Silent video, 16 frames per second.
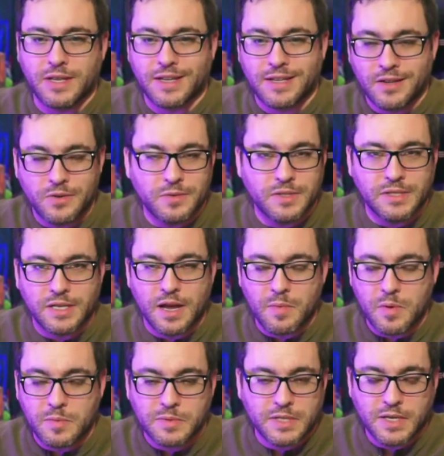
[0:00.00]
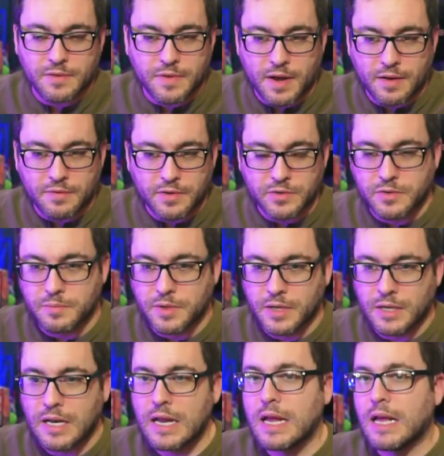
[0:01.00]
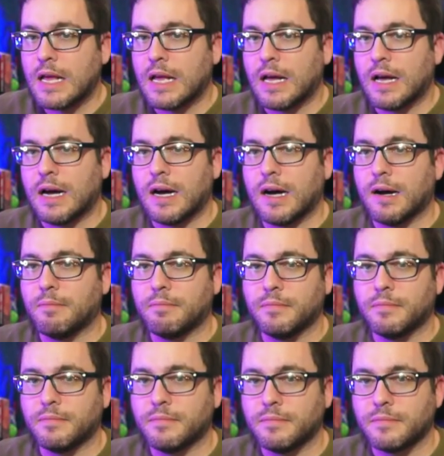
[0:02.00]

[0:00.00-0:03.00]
I can always say I'm almost at five hundred, but um,